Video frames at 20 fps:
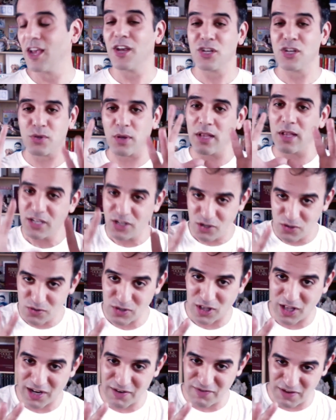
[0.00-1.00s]
So I like to use a
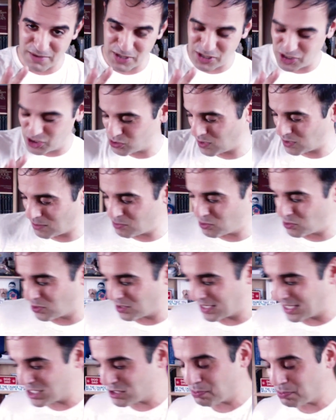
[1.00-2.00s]
lot of images when I'm
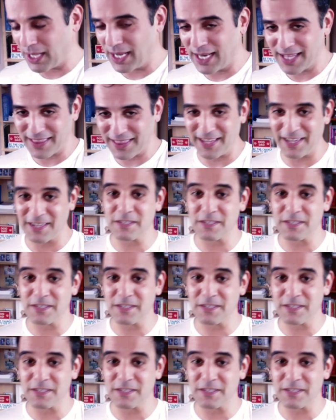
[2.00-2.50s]
doing explaining things.